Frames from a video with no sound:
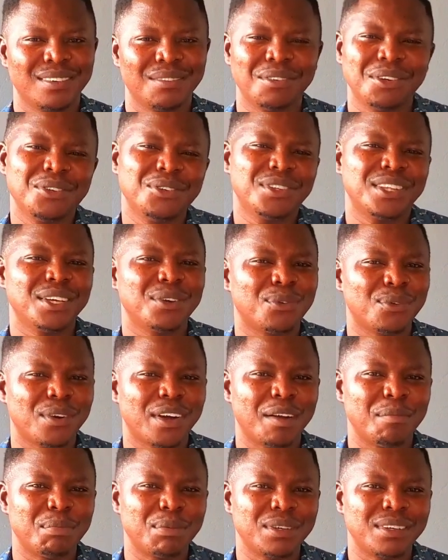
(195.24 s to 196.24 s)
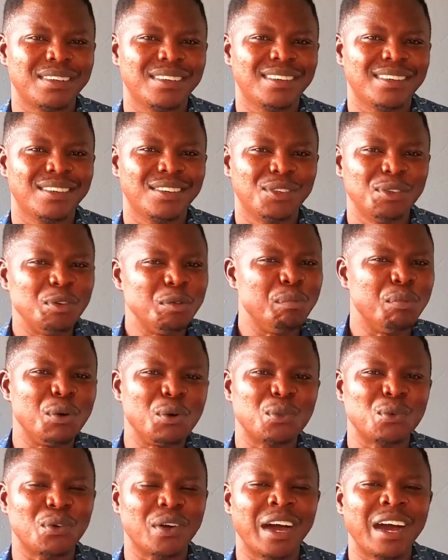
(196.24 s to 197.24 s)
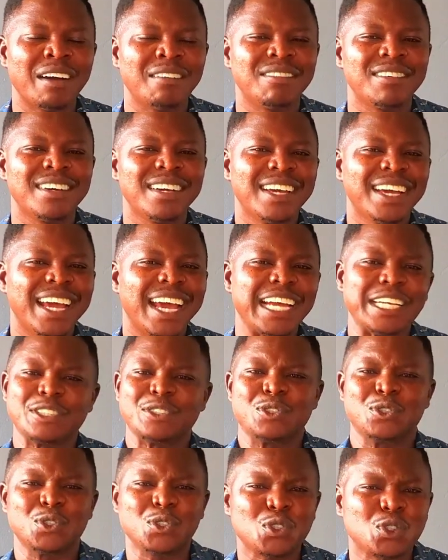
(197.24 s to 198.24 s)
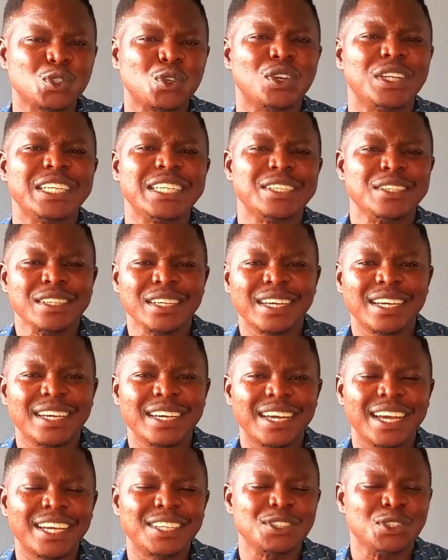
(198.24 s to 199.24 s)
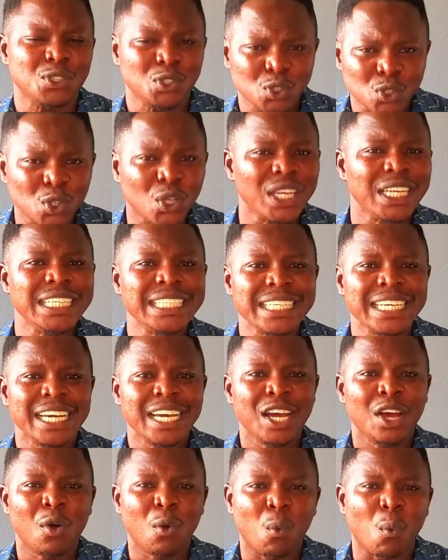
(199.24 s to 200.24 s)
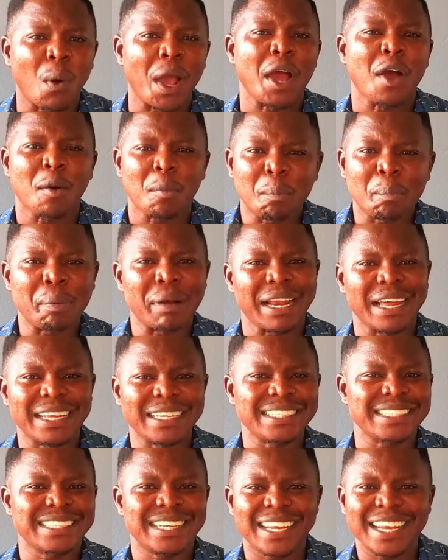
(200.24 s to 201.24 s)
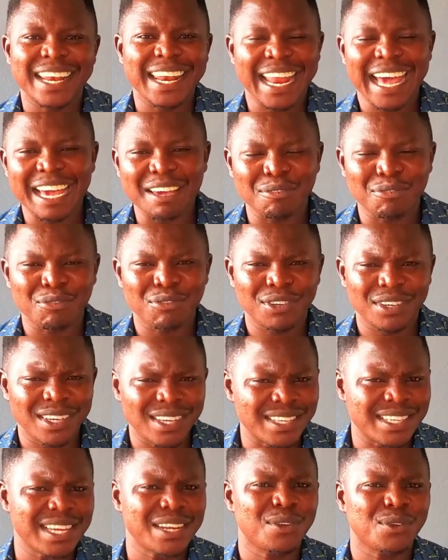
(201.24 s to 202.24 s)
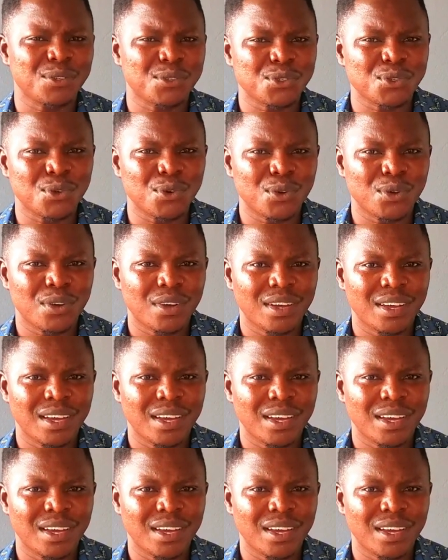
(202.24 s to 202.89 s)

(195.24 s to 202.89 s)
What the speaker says: What do you think will happen? You both will have a solid, well-planned life. Is that not so?